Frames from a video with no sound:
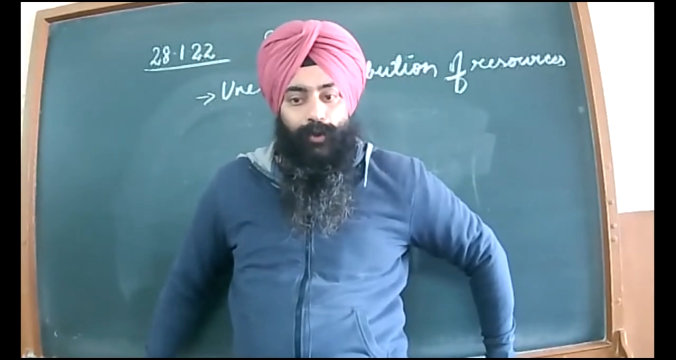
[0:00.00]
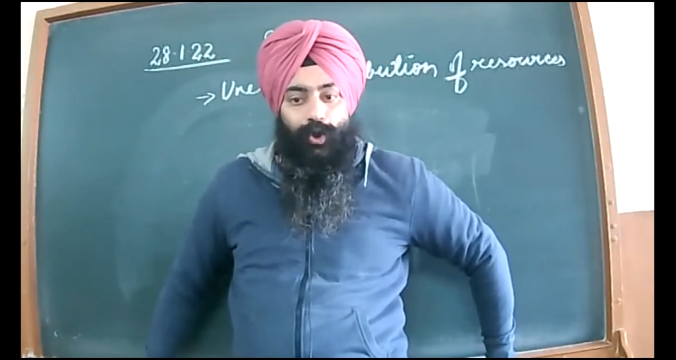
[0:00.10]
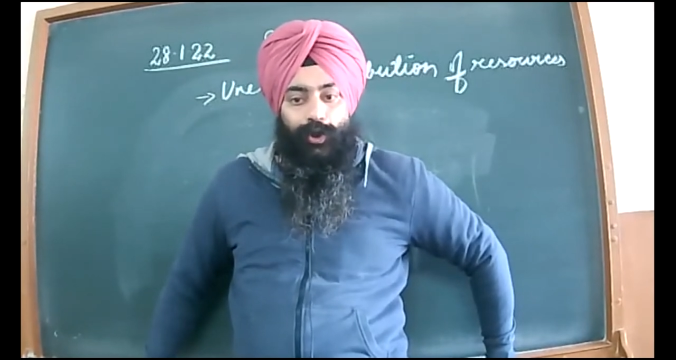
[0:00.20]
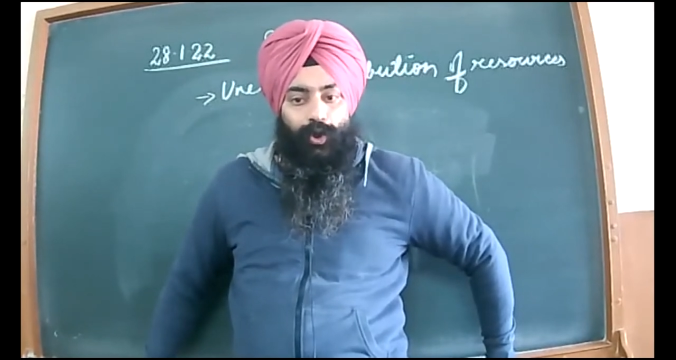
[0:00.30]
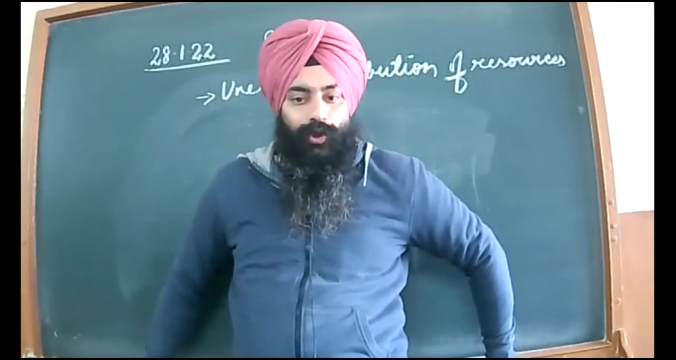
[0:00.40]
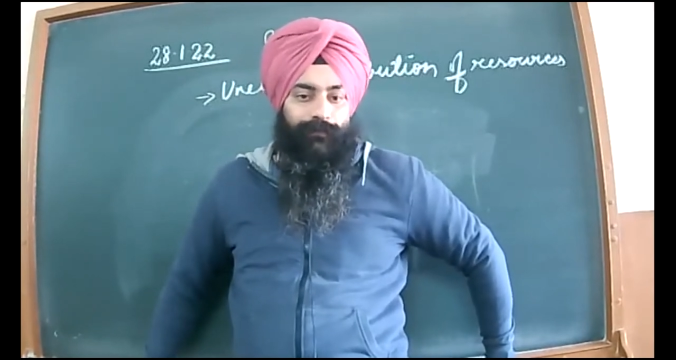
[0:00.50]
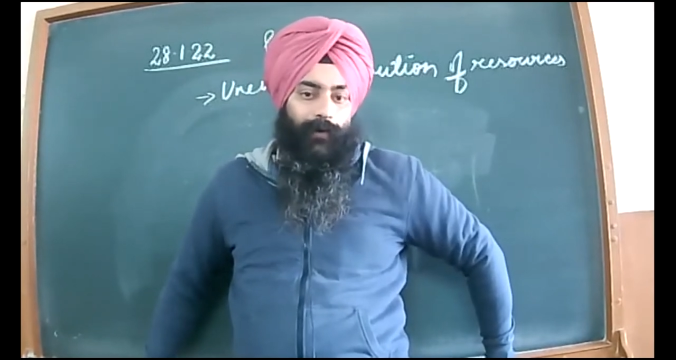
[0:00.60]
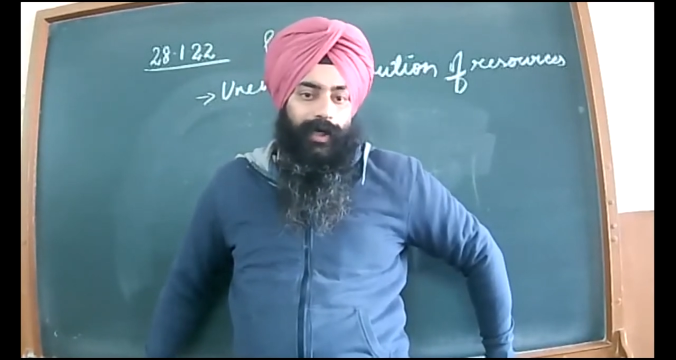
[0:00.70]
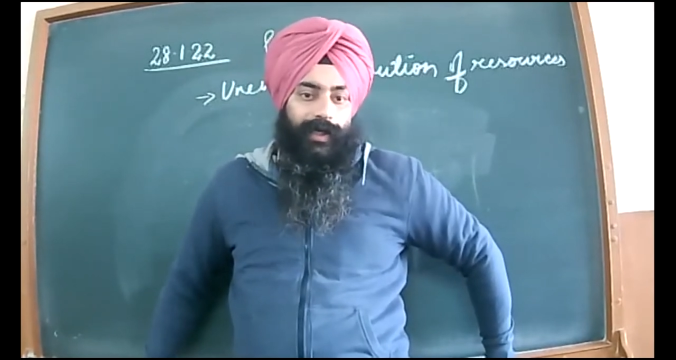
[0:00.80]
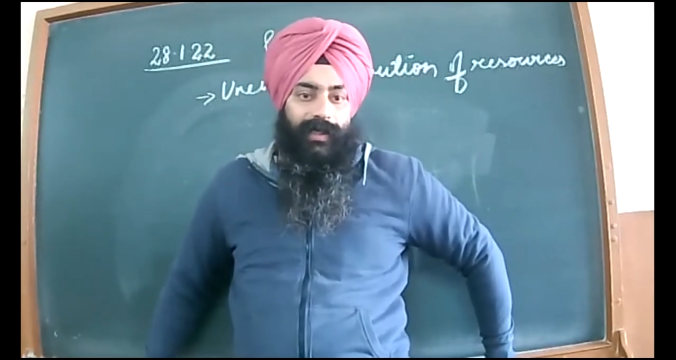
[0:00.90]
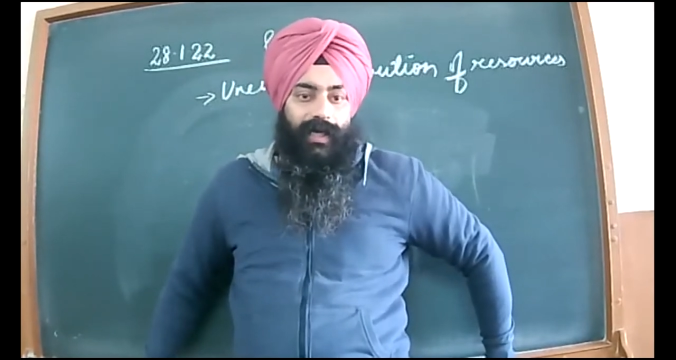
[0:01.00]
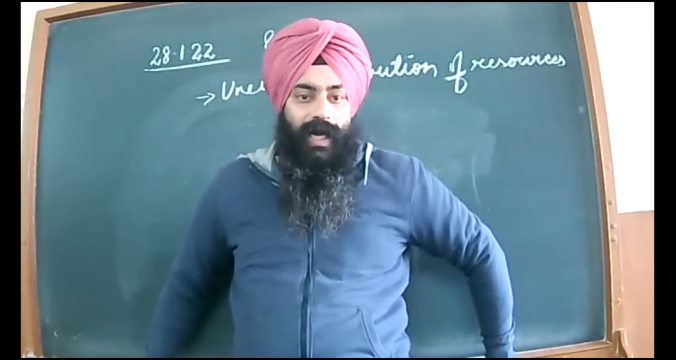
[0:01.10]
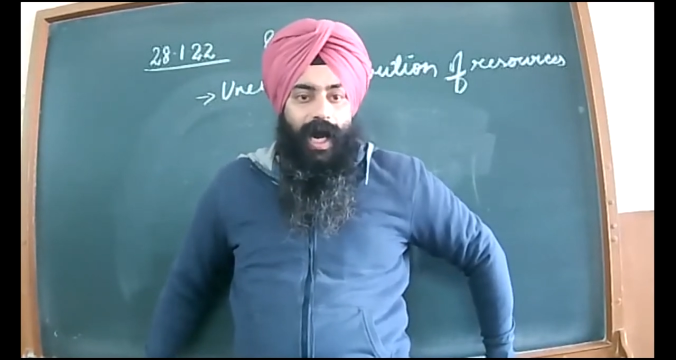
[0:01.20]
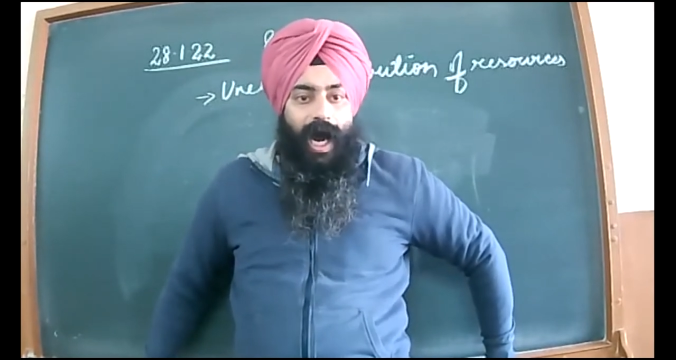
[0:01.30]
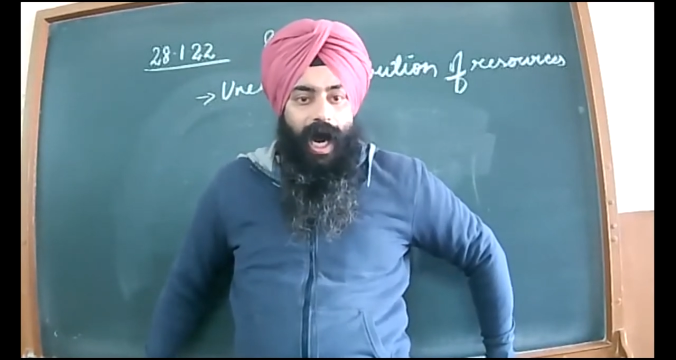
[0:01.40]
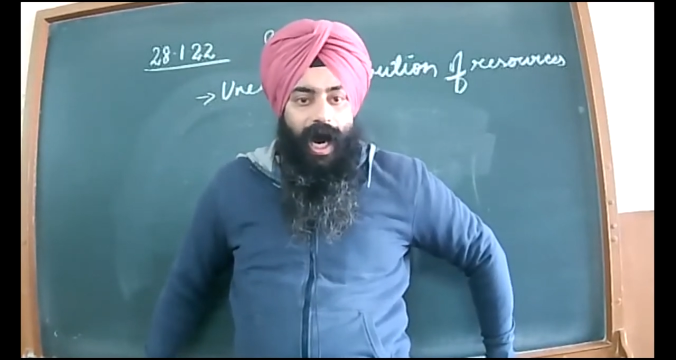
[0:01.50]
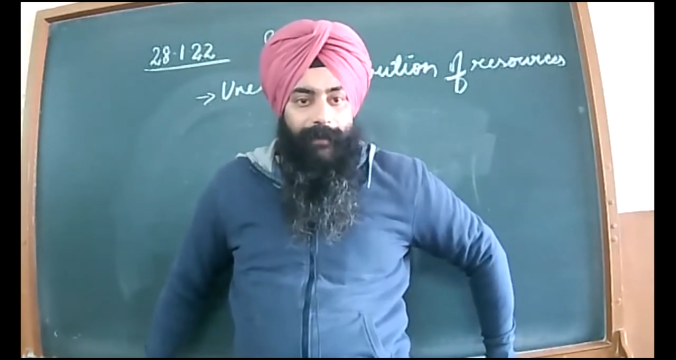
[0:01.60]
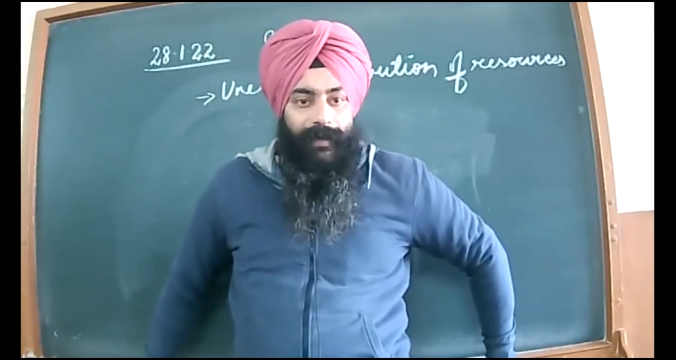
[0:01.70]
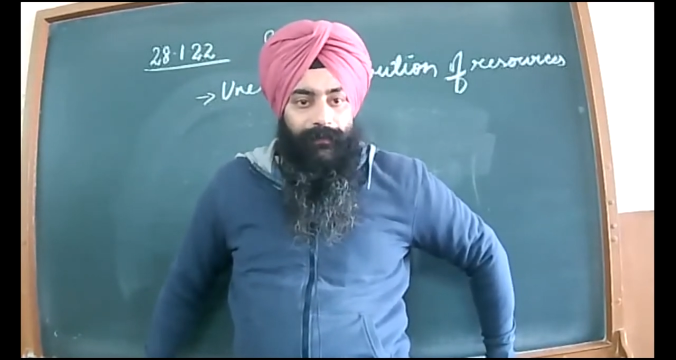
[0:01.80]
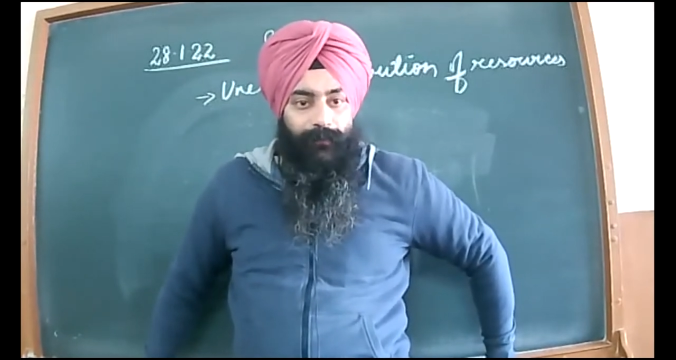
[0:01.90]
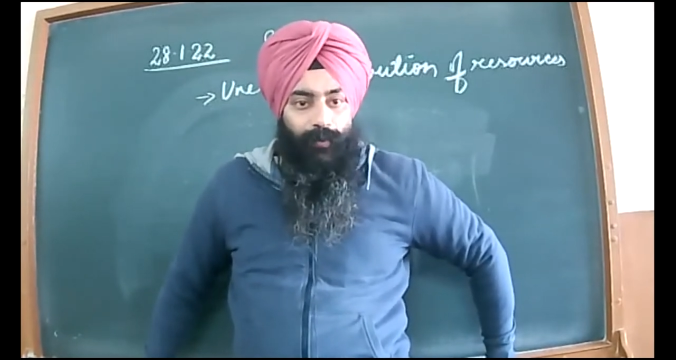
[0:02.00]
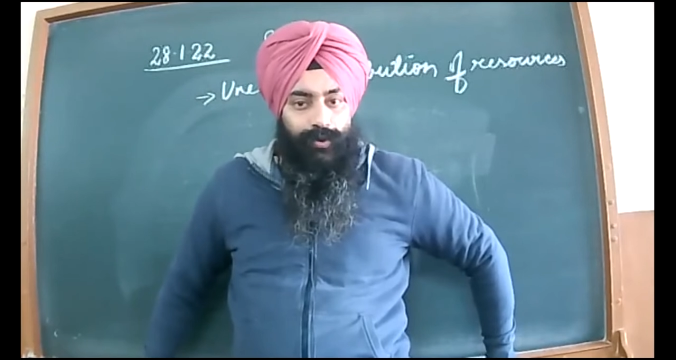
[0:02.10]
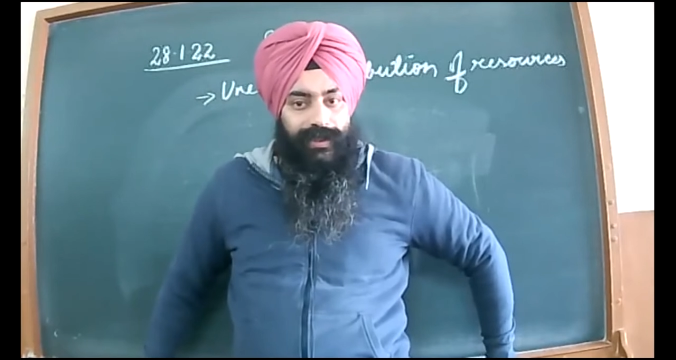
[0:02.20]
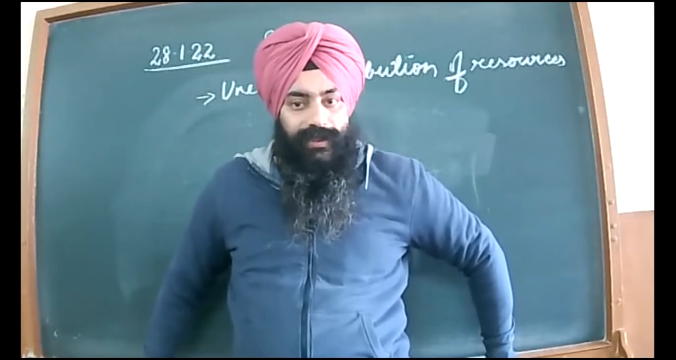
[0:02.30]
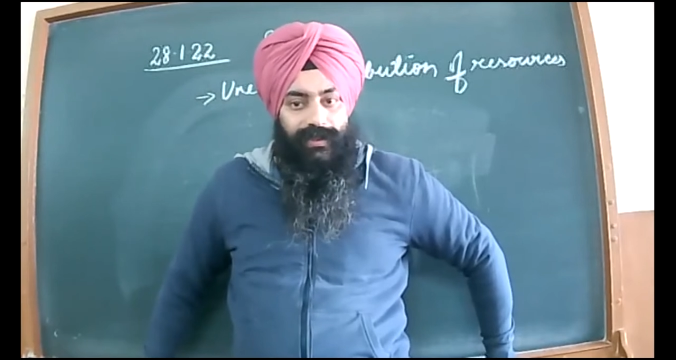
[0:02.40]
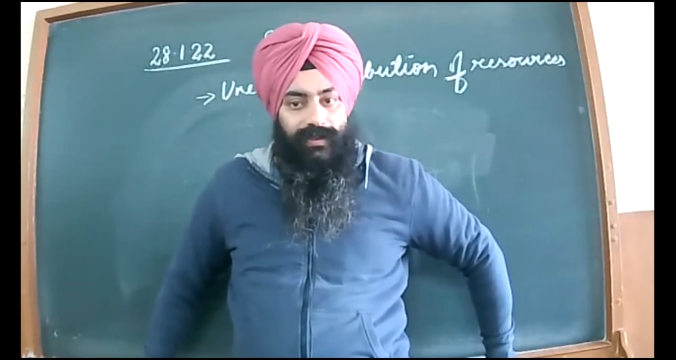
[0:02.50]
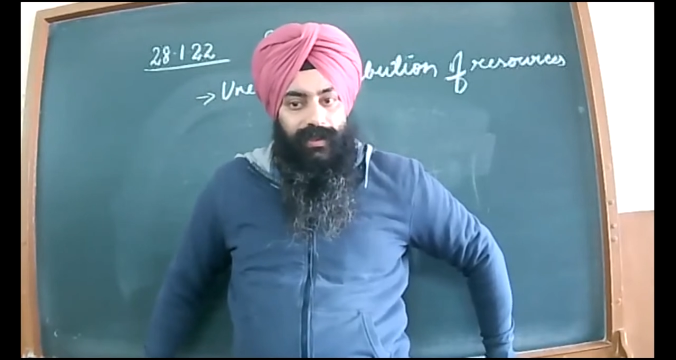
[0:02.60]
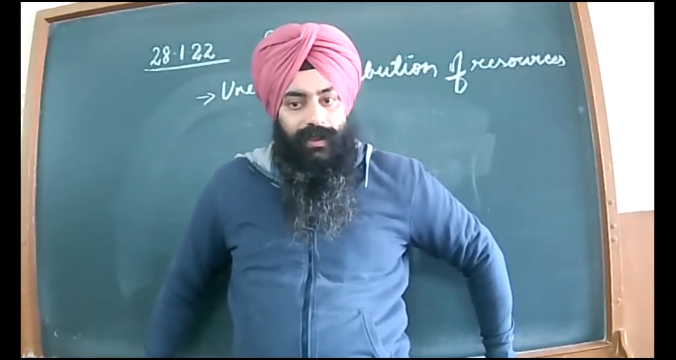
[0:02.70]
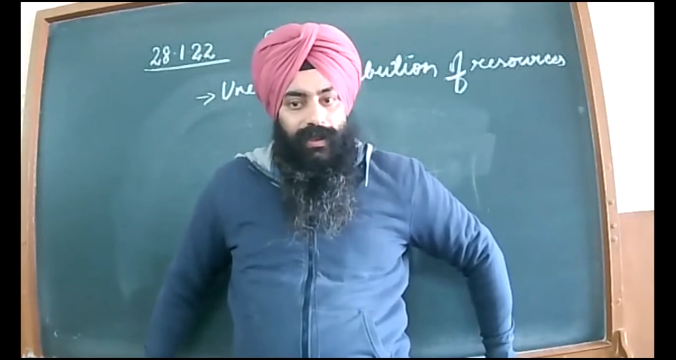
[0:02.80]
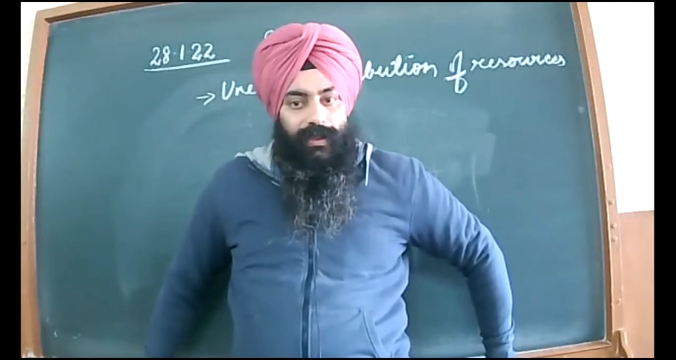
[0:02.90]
procured for a armed forces.